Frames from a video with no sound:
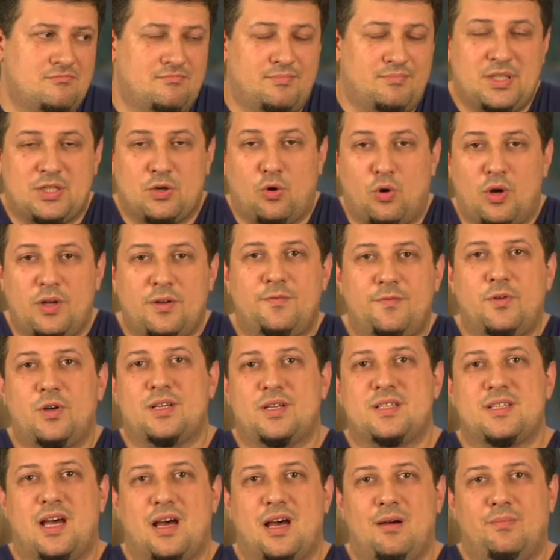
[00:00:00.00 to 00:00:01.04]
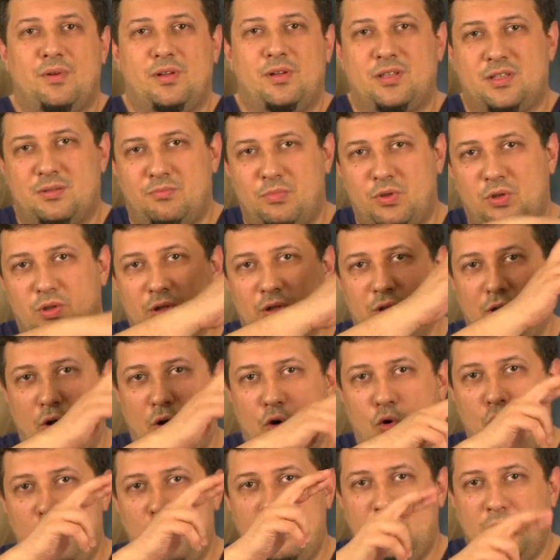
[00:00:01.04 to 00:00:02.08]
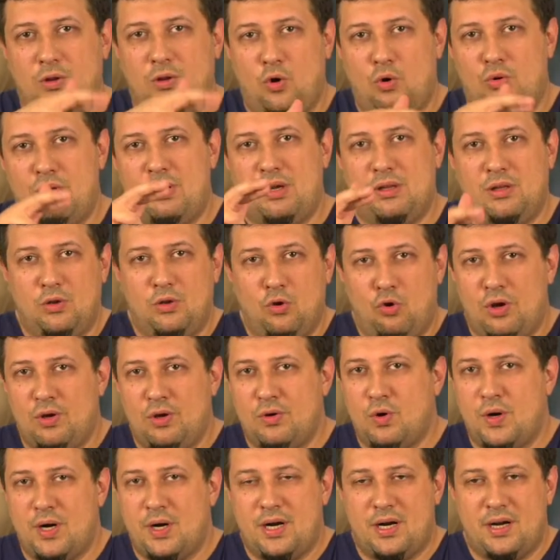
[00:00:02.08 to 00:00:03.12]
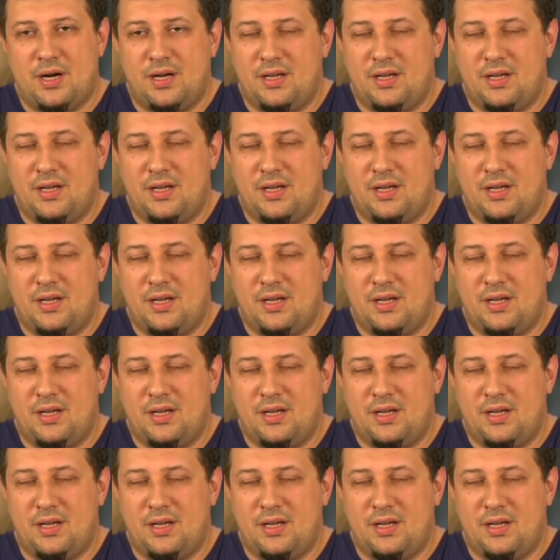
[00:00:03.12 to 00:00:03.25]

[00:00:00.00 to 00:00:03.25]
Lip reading: Bitcoin, for example, it will lower, lower, lower,